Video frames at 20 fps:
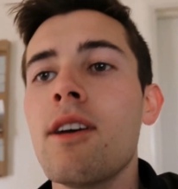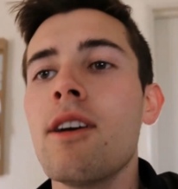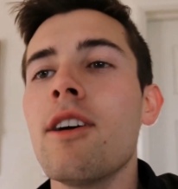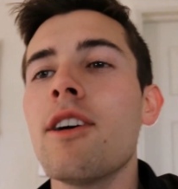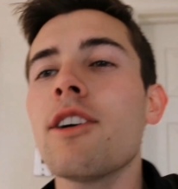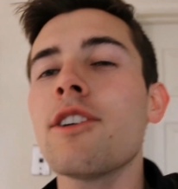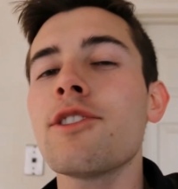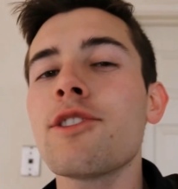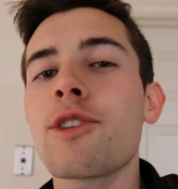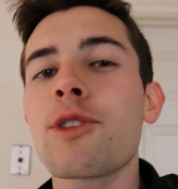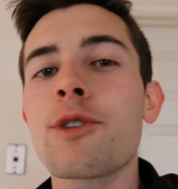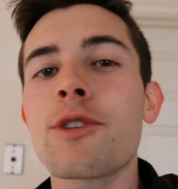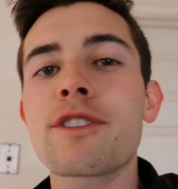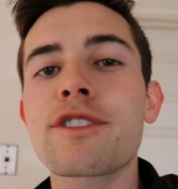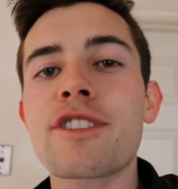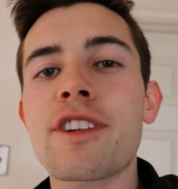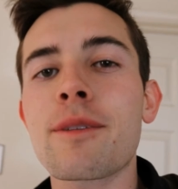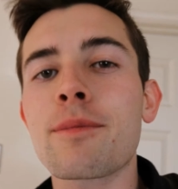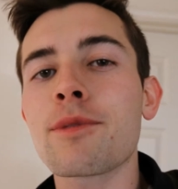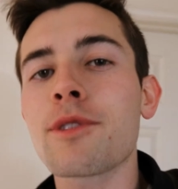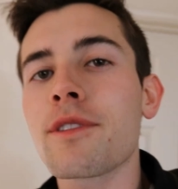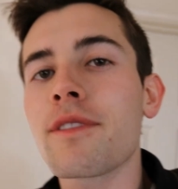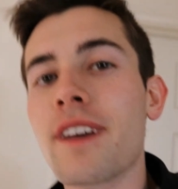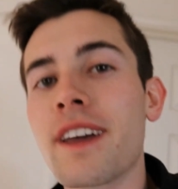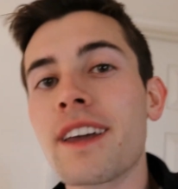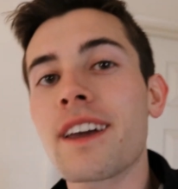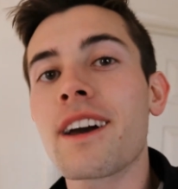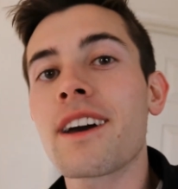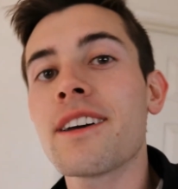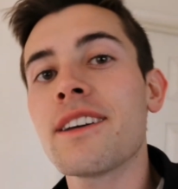Another example of
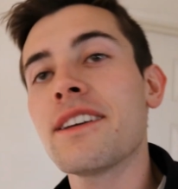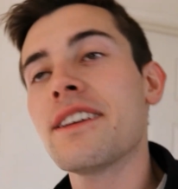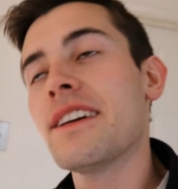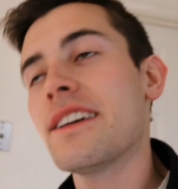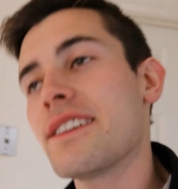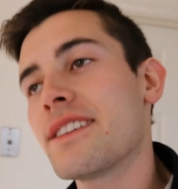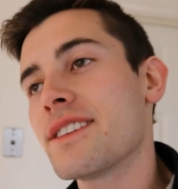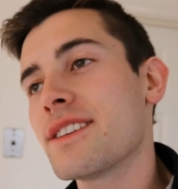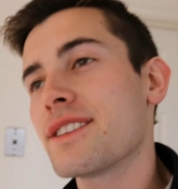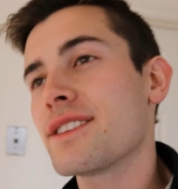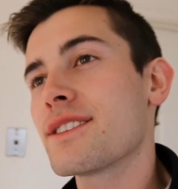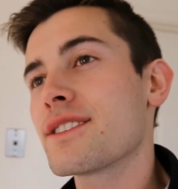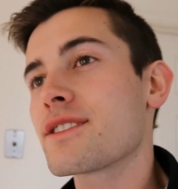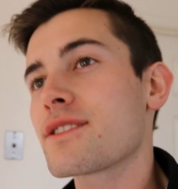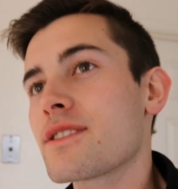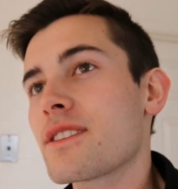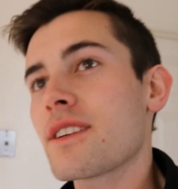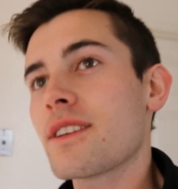AI is